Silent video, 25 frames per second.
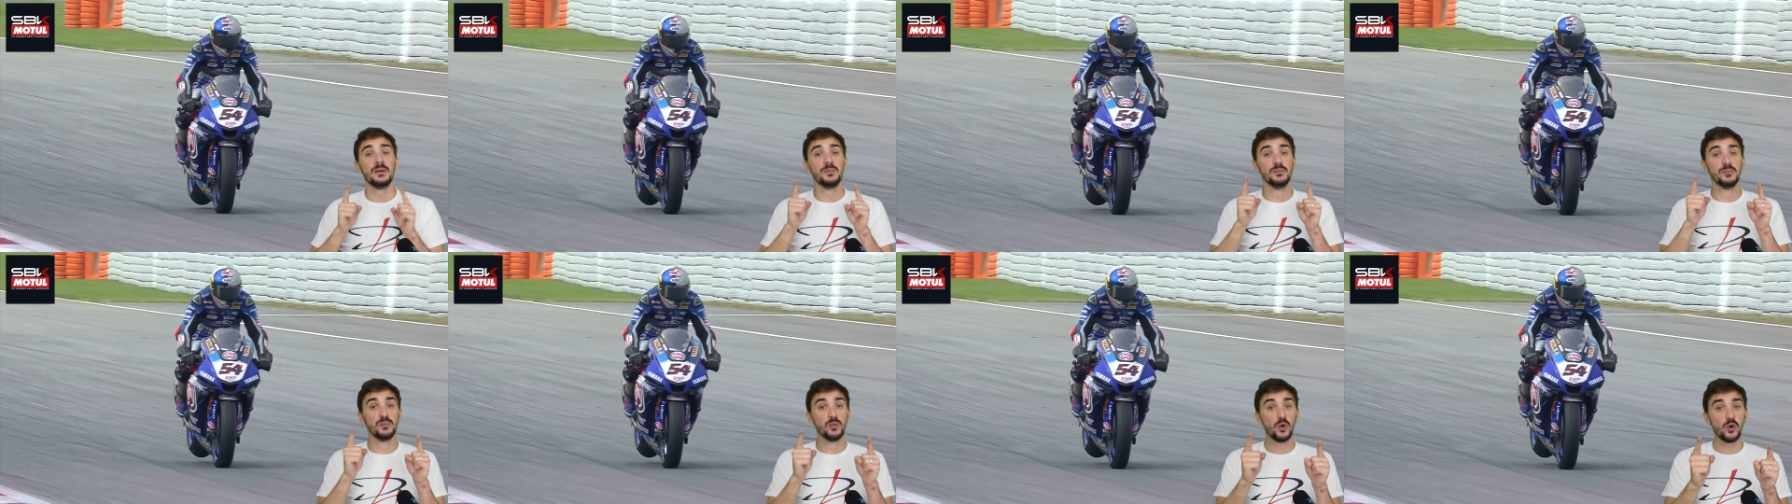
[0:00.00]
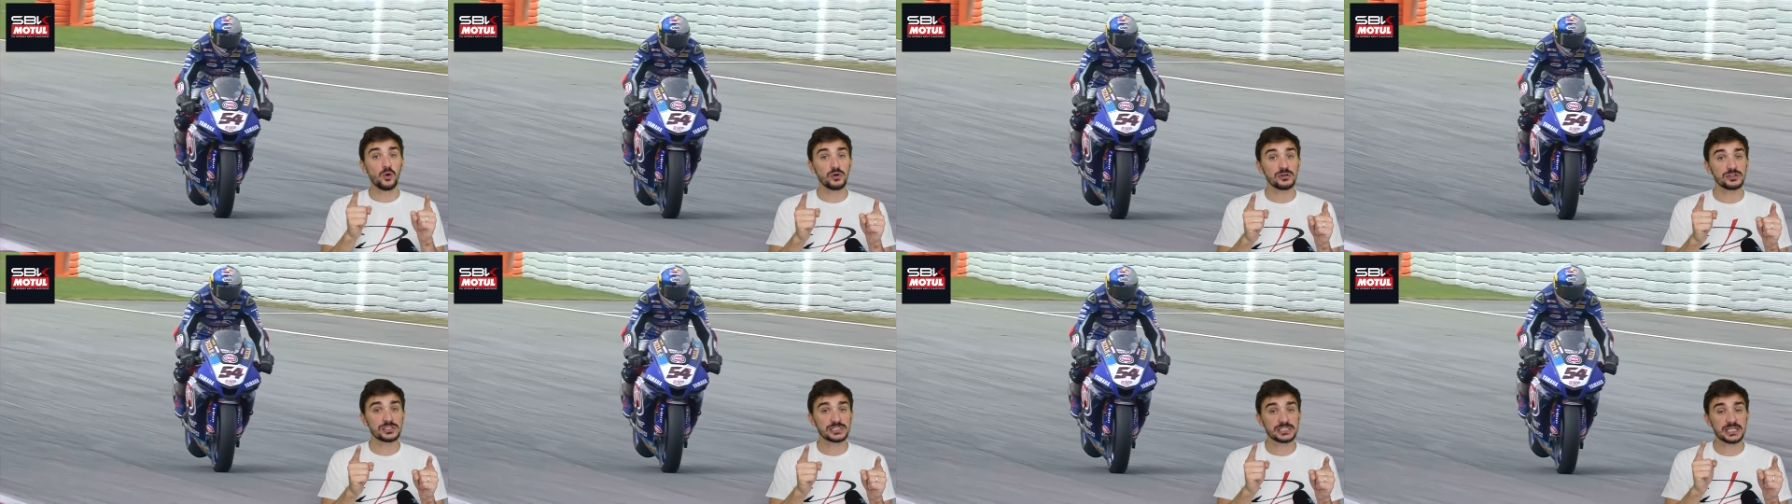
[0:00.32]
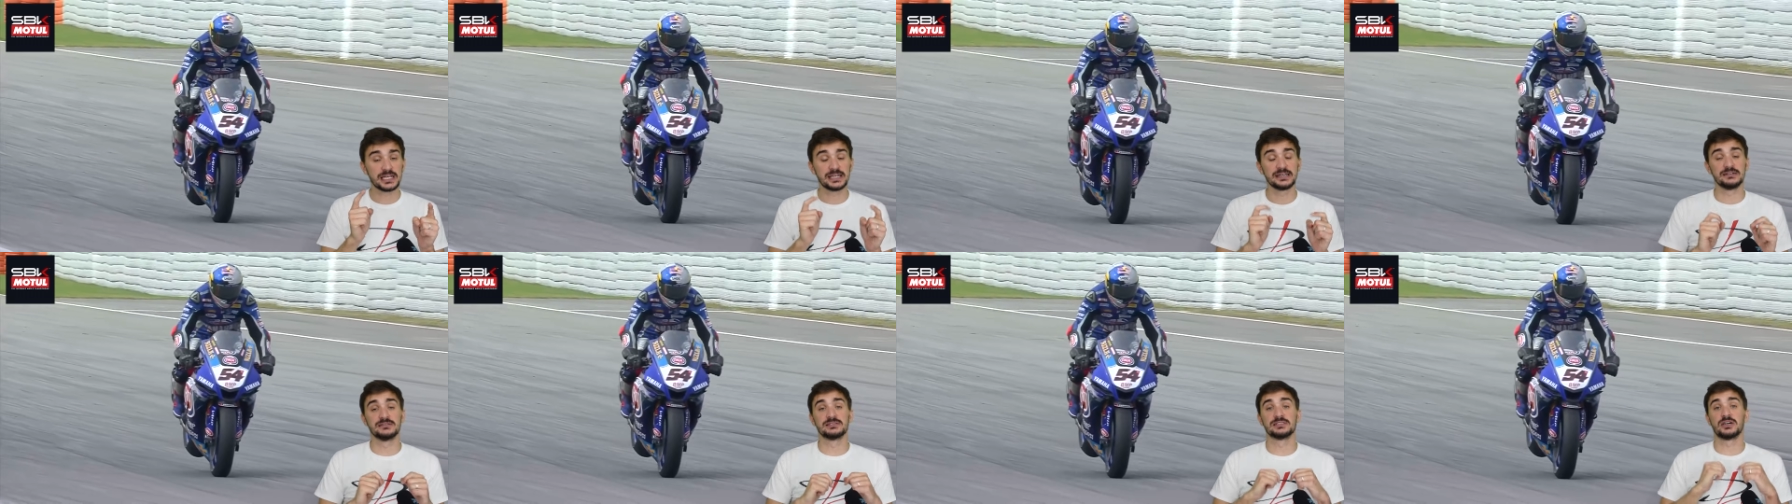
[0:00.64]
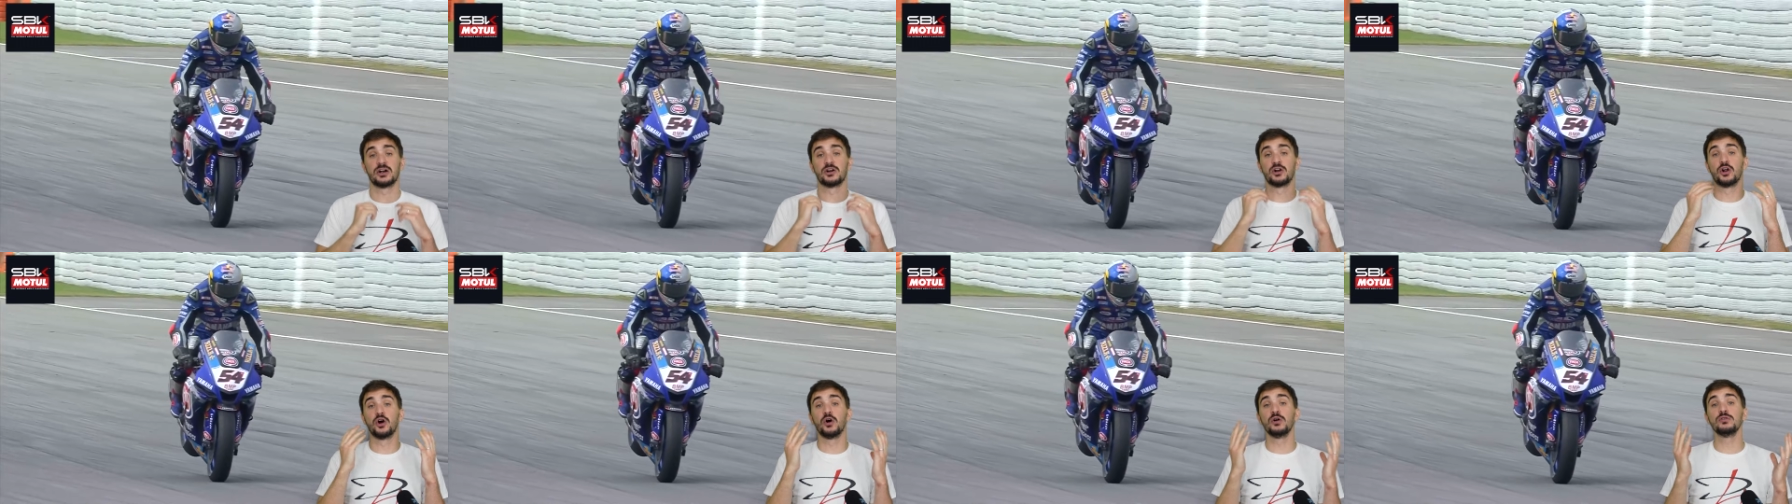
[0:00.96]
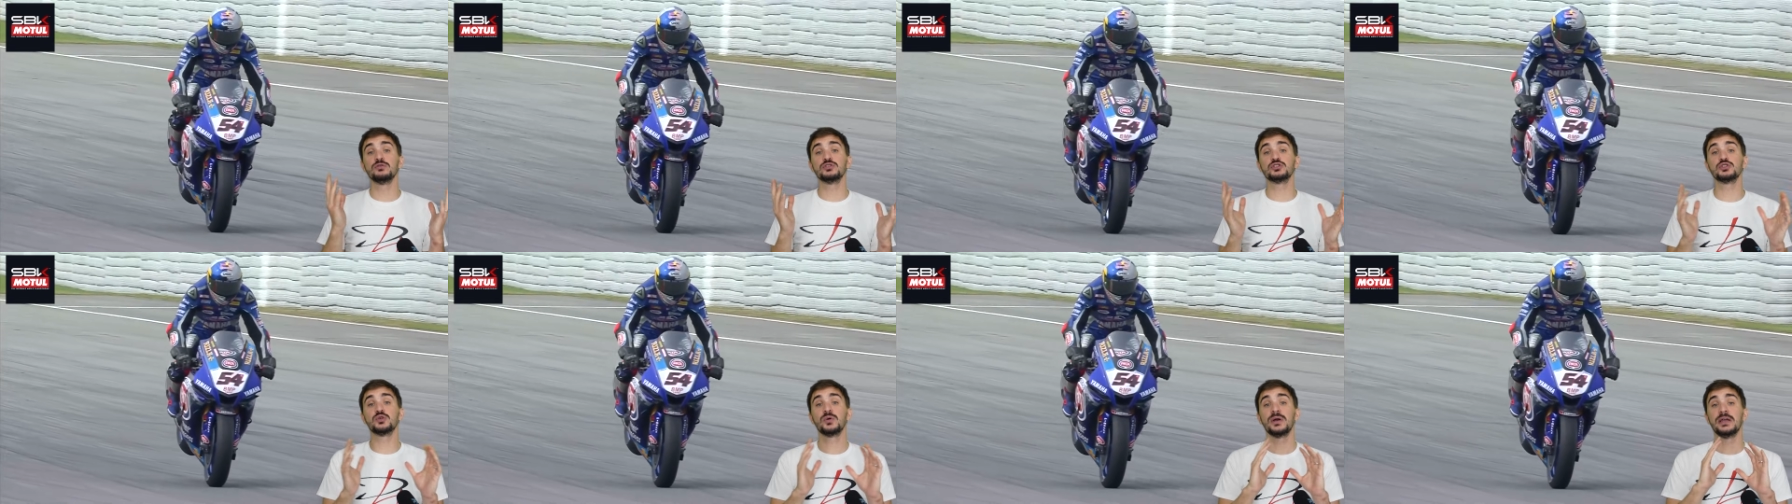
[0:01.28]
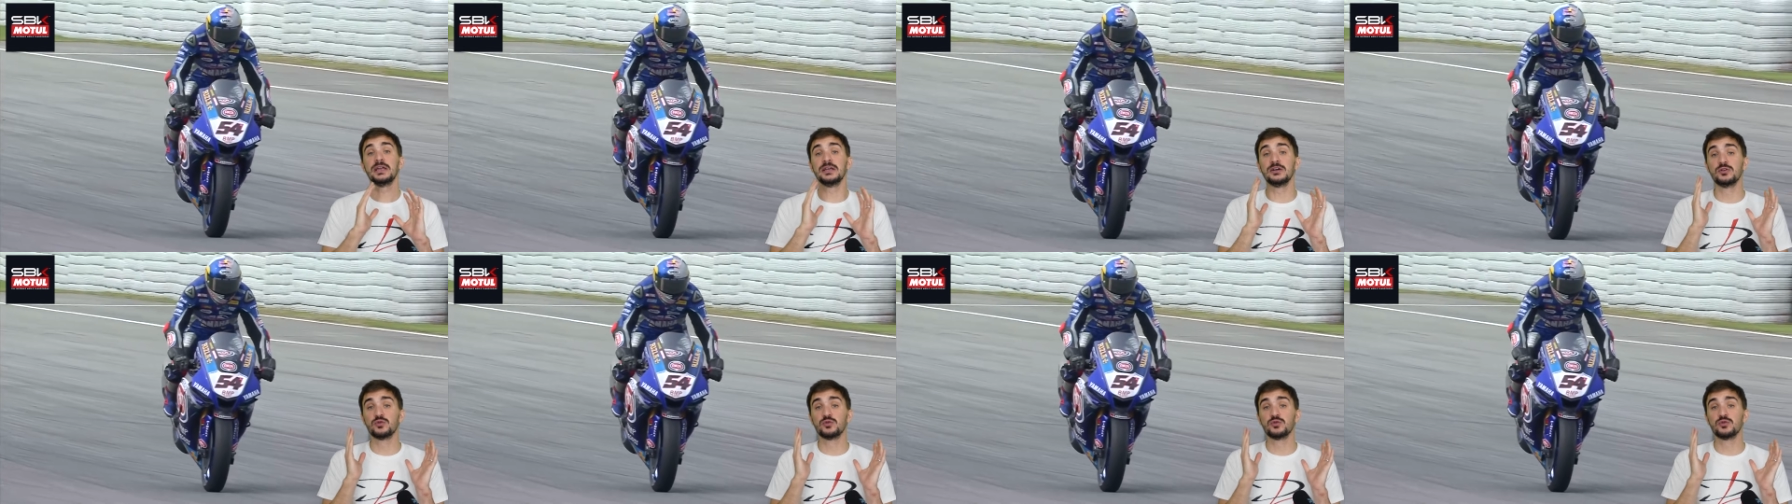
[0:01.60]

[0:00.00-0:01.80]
Motorcycles are also a